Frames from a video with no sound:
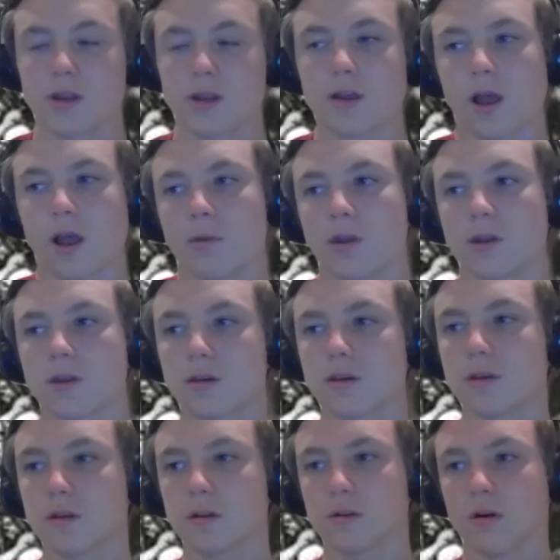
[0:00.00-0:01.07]
I mean,
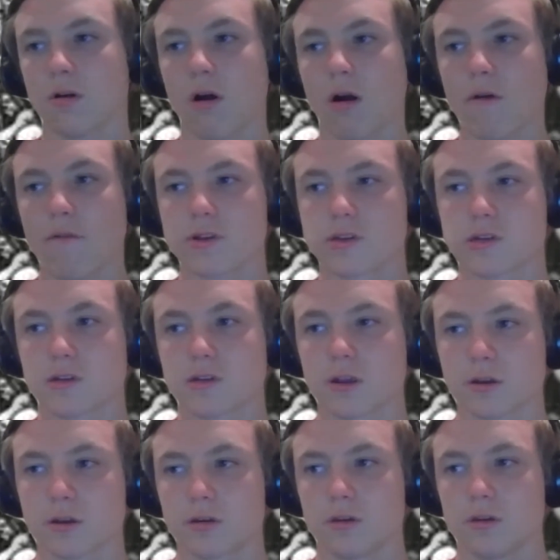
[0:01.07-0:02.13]
obviously,
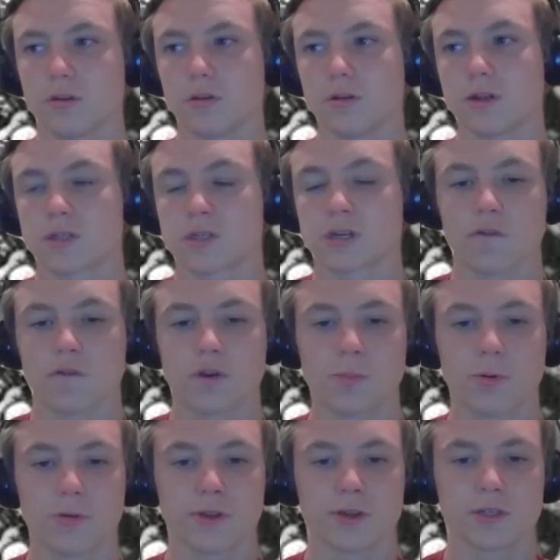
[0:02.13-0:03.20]
like, it's tough to
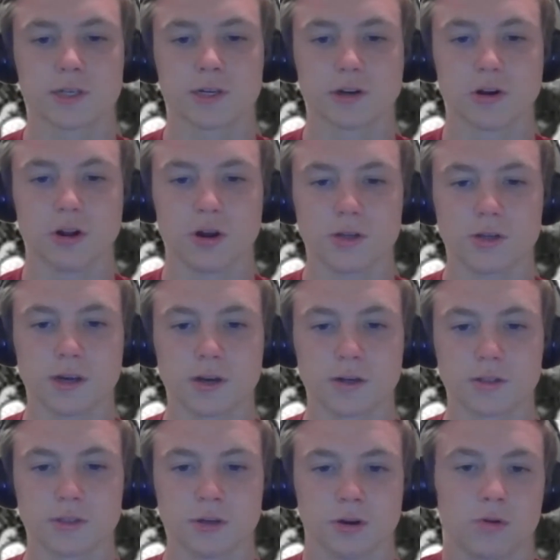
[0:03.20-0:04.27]
put things into
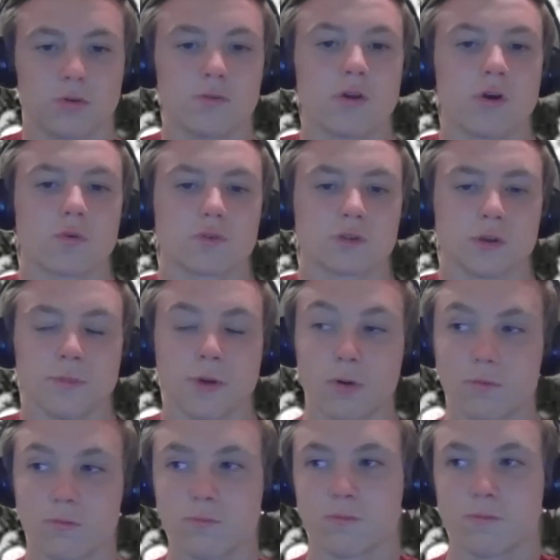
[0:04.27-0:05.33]
context. You know, who knows
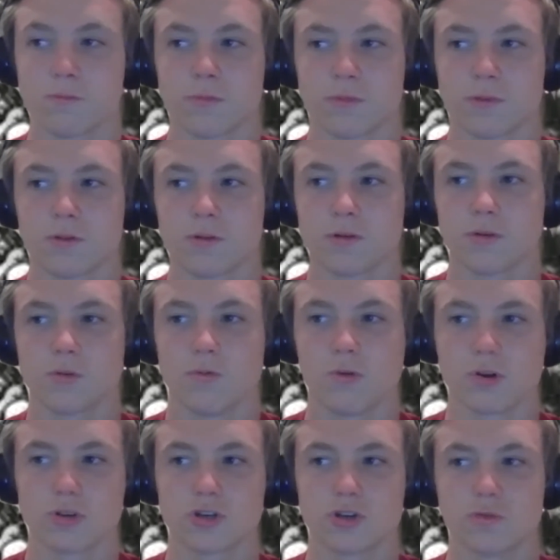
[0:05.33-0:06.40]
about
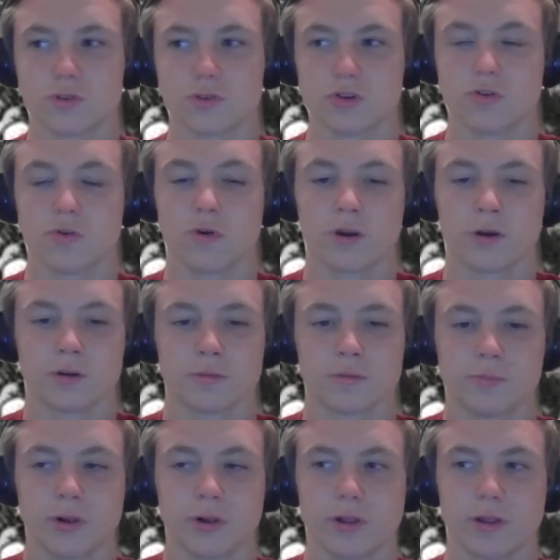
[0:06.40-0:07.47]
what she was doing,
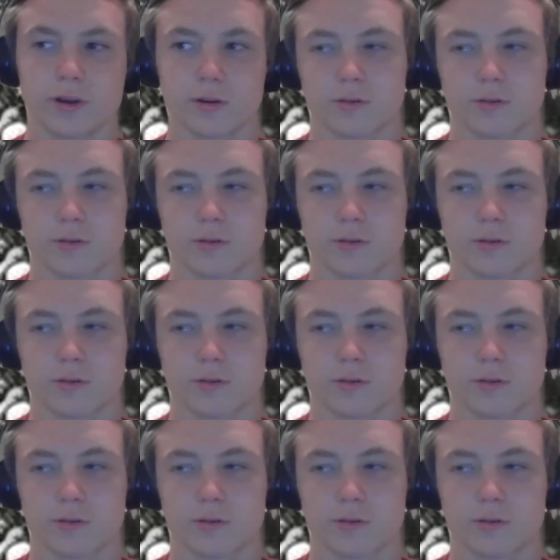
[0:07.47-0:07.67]
but like,